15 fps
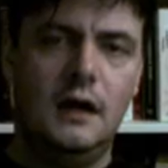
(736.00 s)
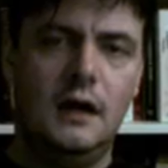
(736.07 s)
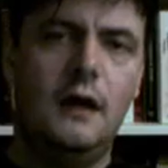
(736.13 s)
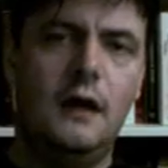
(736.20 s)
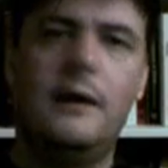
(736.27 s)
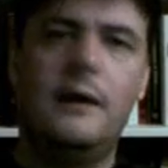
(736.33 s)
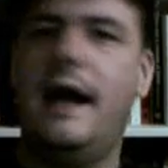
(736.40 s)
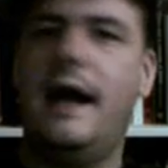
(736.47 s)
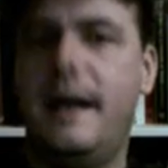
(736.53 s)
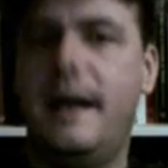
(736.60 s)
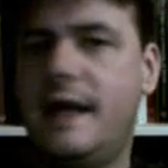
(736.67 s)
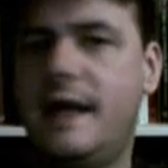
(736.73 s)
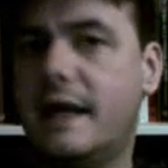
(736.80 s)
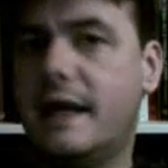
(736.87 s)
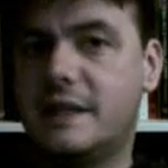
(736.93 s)
All right, he
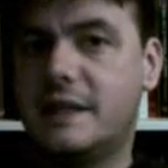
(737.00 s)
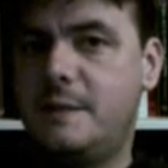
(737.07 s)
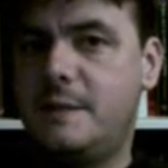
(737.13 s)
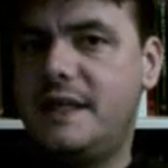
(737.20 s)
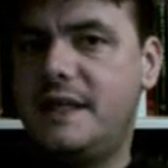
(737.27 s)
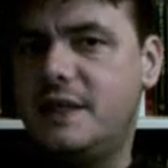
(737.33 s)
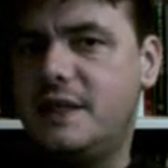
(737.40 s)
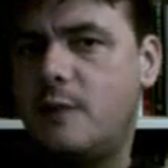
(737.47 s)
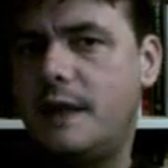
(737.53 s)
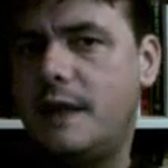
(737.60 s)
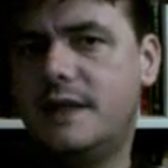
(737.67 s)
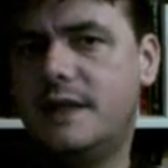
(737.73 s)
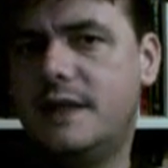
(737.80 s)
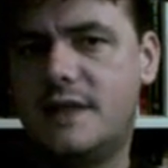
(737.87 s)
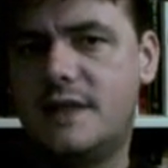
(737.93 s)
got the species right
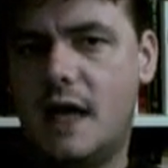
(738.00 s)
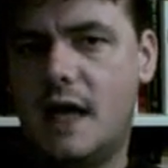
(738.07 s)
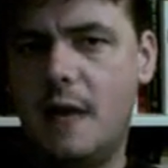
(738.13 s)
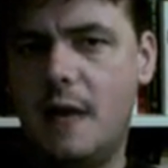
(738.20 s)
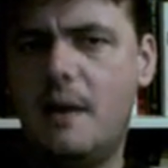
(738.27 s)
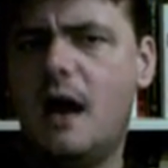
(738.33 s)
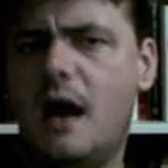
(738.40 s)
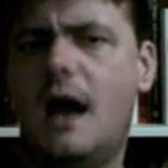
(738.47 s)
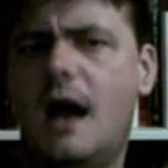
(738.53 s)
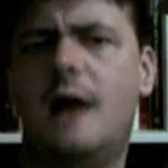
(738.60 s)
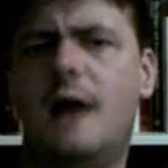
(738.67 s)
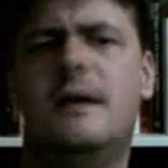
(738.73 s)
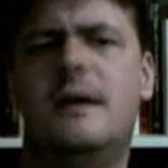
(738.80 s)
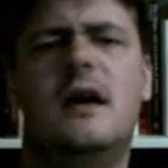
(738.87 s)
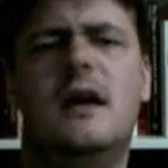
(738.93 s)
this time. Uh,
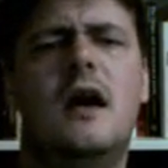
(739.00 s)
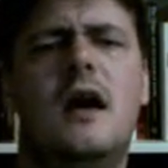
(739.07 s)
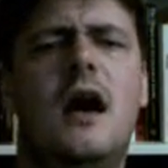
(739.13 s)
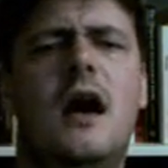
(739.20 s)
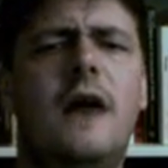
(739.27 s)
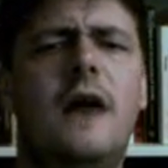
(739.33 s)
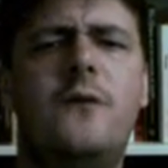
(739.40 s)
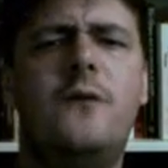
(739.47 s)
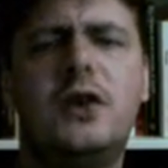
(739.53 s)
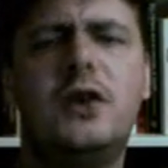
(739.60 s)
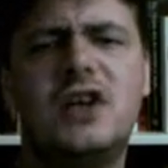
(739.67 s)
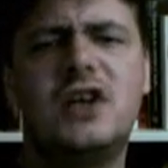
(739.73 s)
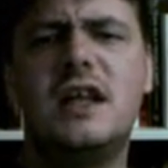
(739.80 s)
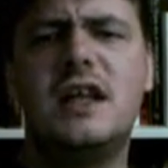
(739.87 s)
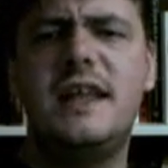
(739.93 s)

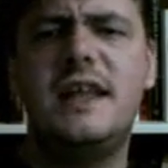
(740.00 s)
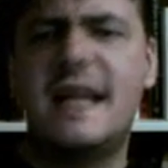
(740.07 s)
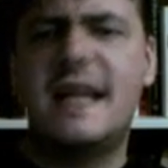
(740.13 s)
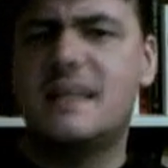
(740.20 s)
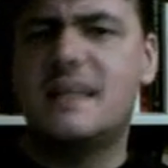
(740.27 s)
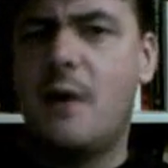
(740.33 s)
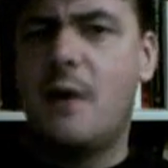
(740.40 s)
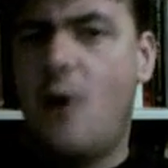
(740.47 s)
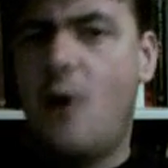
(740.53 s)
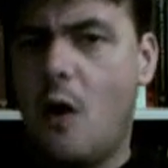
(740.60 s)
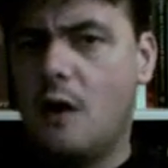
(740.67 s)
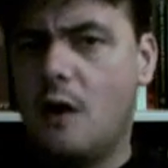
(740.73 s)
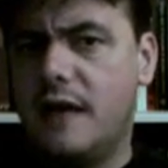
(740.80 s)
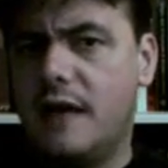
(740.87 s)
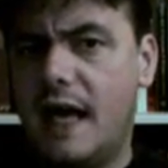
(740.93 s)
unfortunately, that's about
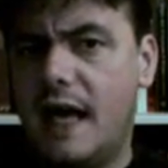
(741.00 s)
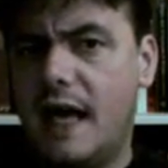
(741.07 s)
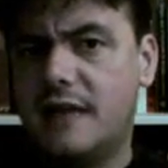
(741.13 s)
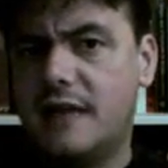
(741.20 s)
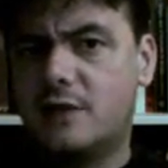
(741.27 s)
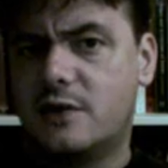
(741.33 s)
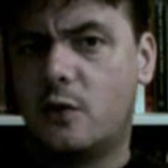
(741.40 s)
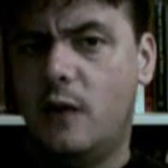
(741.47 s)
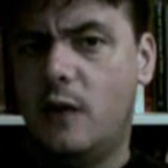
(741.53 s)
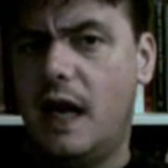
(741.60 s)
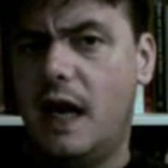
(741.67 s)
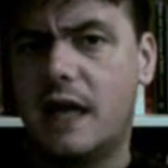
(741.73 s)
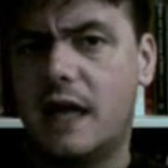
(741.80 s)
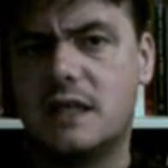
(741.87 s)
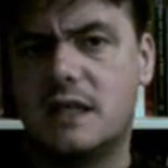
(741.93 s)
all he has
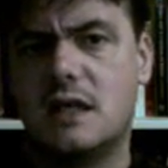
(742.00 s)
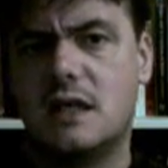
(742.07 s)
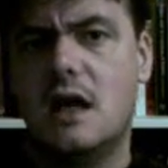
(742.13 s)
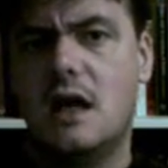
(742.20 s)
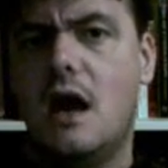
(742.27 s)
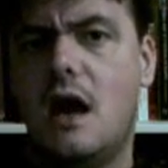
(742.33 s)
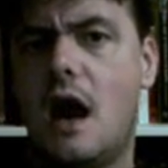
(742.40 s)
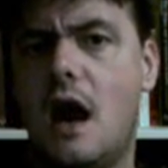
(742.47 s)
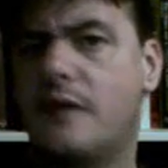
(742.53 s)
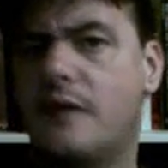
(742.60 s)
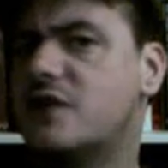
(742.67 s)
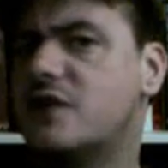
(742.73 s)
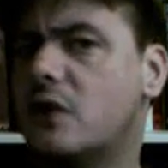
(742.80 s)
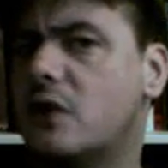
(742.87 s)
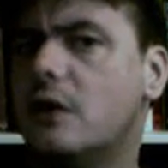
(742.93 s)
correct. Uh, the
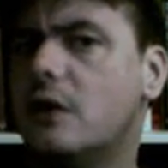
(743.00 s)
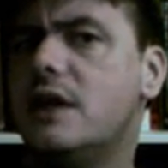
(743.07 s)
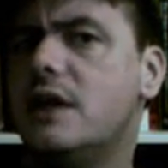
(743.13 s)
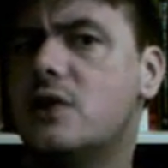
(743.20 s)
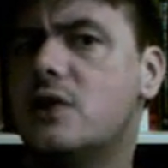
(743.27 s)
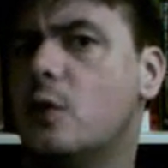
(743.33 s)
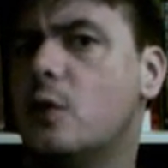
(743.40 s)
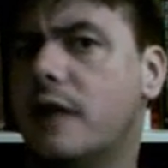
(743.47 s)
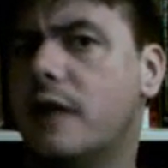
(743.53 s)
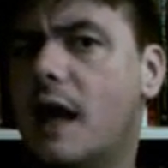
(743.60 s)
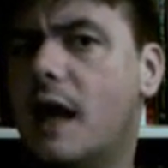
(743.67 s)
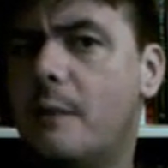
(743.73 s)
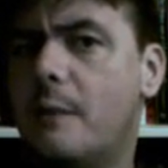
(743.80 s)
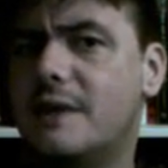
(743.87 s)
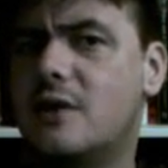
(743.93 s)
skull he is holding
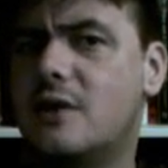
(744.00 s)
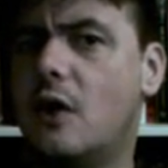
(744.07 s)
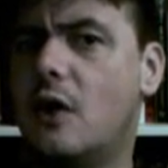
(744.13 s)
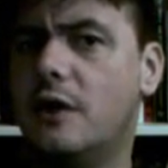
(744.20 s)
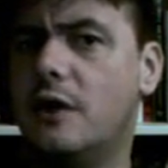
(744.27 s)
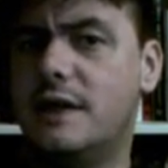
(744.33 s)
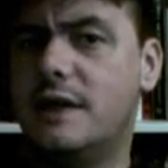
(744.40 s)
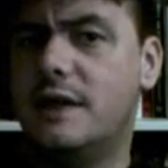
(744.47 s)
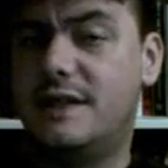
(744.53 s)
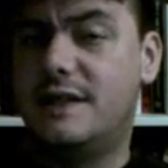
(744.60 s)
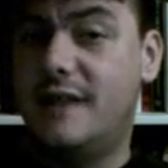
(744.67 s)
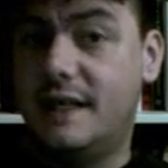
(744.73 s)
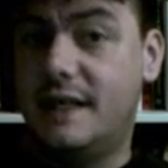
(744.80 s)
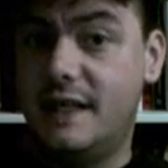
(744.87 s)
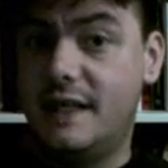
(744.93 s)
up is called is
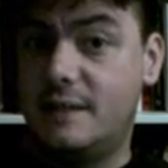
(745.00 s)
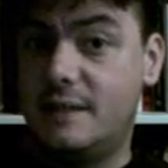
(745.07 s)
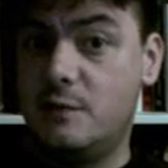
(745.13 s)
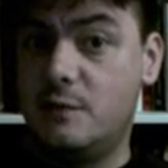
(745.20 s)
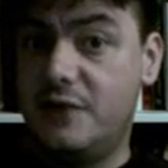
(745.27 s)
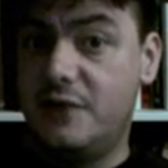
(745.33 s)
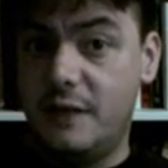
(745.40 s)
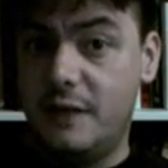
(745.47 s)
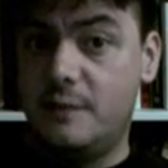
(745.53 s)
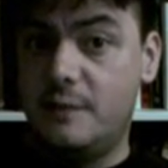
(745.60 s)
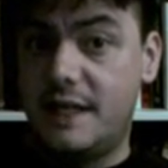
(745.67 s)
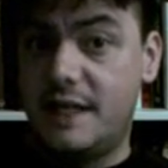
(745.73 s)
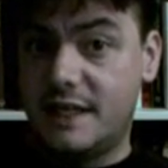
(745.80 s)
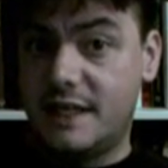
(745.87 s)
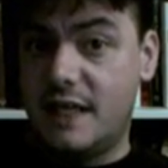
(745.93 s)
it, its museum
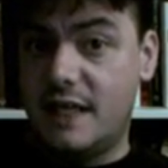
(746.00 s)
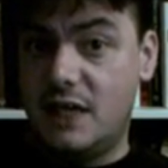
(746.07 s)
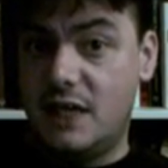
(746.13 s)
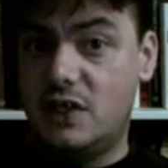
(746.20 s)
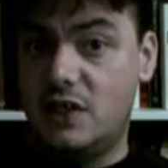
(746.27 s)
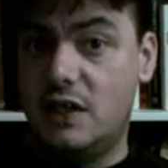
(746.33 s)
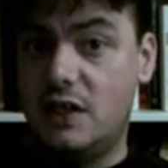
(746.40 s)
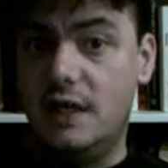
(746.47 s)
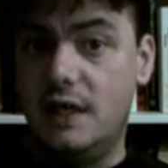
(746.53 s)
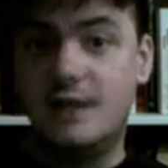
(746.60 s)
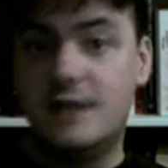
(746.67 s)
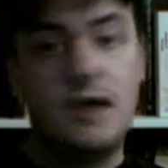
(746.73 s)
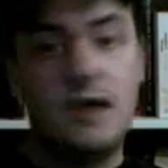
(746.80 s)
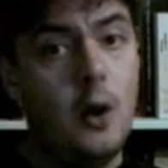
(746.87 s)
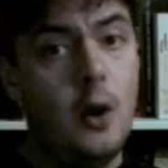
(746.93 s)
designation is
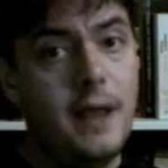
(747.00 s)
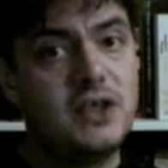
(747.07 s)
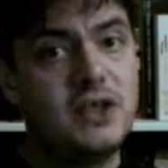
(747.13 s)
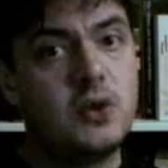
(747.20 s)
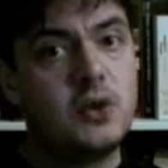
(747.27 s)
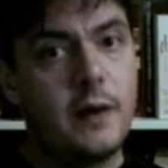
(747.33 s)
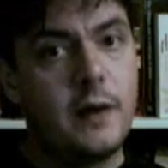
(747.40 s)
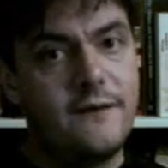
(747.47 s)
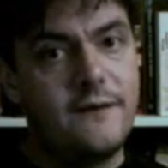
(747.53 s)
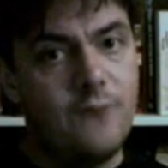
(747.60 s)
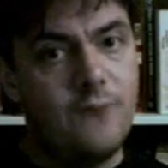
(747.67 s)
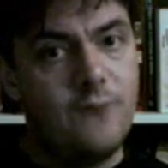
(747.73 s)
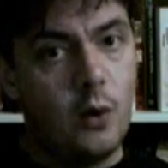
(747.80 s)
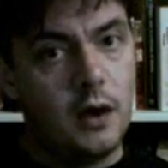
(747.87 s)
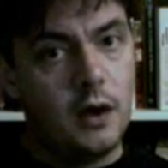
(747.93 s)

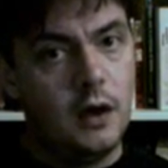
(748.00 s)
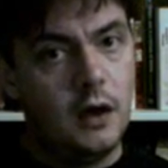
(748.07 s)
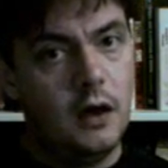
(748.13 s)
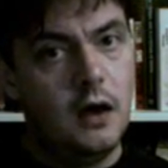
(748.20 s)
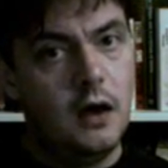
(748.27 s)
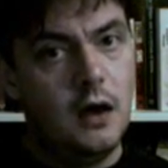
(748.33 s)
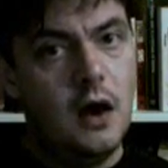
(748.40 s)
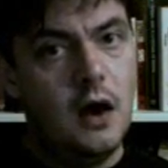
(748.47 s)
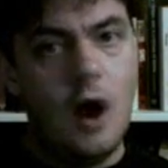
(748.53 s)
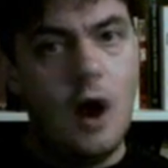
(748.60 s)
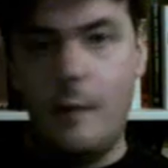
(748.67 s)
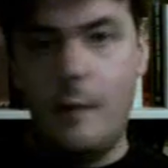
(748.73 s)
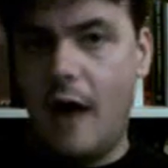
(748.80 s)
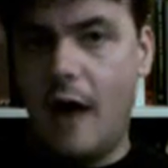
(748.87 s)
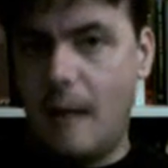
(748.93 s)
OH24,
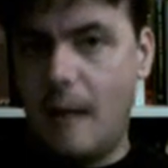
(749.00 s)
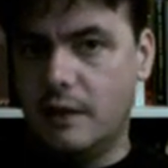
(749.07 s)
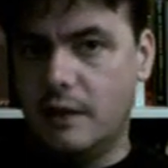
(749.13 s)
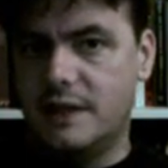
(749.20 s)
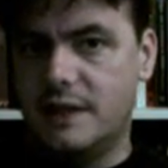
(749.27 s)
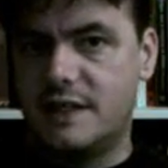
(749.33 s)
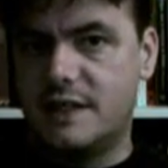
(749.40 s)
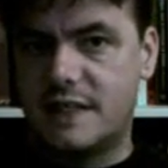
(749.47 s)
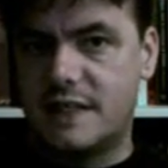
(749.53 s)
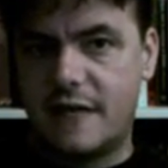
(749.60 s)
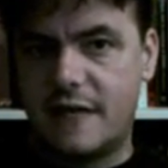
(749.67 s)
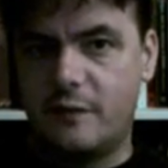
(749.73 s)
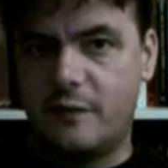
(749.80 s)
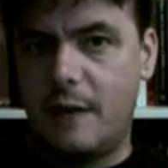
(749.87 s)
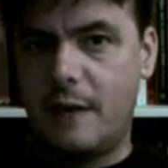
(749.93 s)
Homo habilis
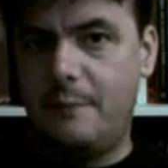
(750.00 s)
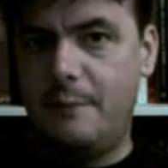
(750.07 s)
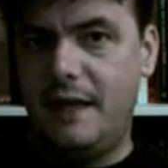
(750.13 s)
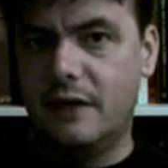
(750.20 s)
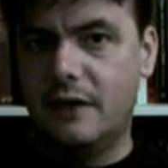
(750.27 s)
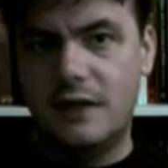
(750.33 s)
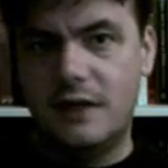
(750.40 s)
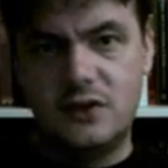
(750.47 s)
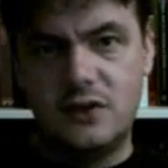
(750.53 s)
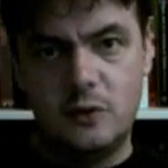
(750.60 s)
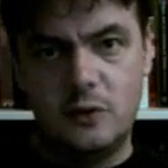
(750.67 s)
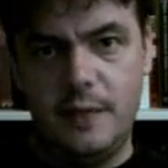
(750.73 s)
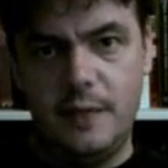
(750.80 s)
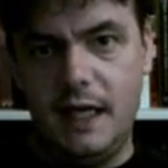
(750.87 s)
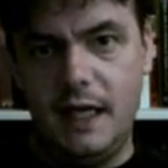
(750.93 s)
discovered by Peter
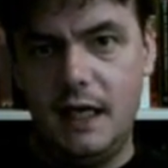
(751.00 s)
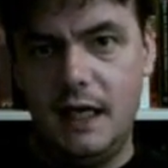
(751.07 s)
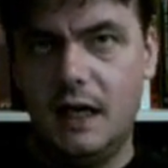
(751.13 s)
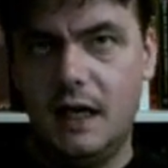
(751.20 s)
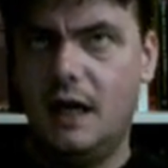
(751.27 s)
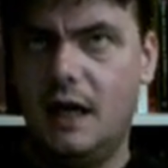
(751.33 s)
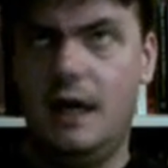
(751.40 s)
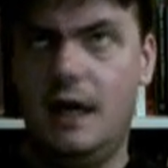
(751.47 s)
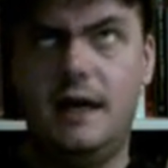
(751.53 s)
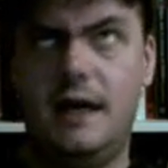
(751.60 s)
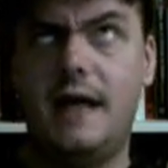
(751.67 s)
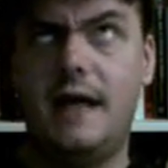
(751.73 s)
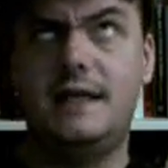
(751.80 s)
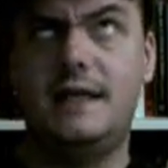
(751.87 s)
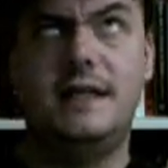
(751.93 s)
Nzube in
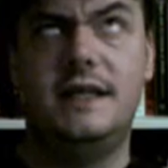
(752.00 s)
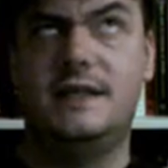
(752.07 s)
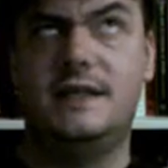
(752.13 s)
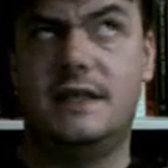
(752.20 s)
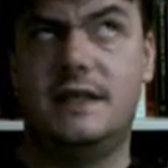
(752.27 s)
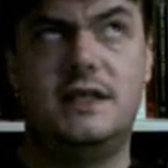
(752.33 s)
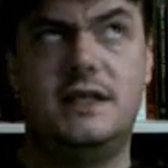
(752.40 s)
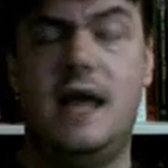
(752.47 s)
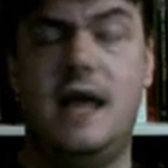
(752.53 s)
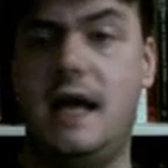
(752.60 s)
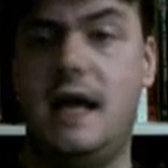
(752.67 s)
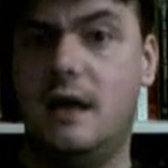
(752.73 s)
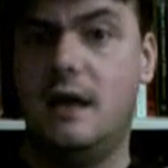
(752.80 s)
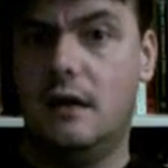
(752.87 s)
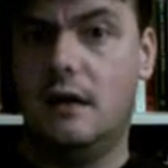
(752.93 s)

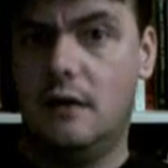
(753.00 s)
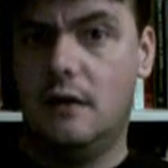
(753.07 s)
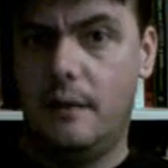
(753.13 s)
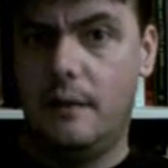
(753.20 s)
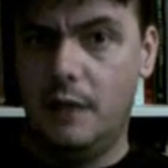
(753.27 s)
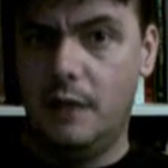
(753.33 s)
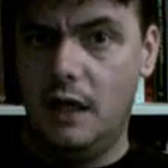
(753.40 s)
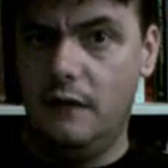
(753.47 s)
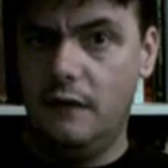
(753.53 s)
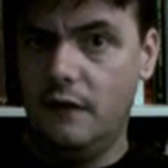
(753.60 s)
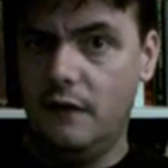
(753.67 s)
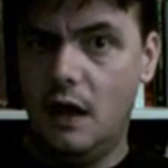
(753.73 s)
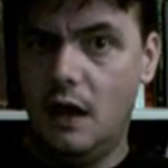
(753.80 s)
1968, I believe.